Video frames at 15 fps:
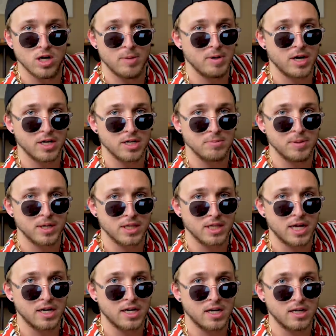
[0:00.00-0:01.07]
I'm not gonna pick
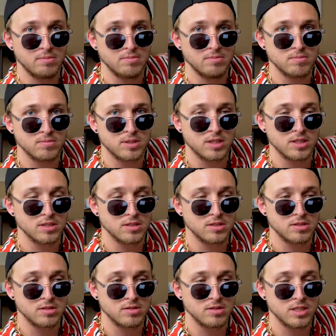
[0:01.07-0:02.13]
that up,
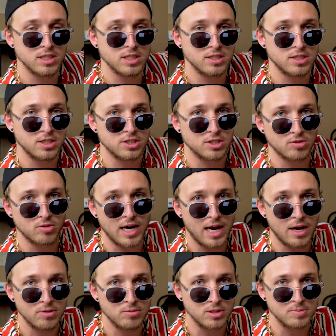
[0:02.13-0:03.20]
cause it touched the
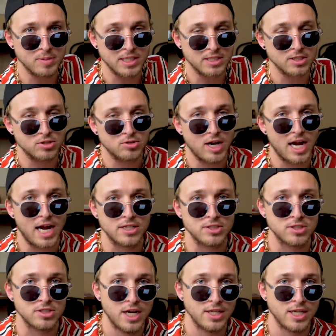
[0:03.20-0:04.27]
ground, which makes it
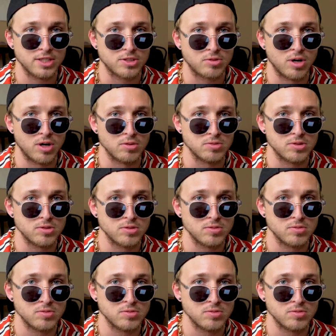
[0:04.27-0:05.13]
trash, and that's gross.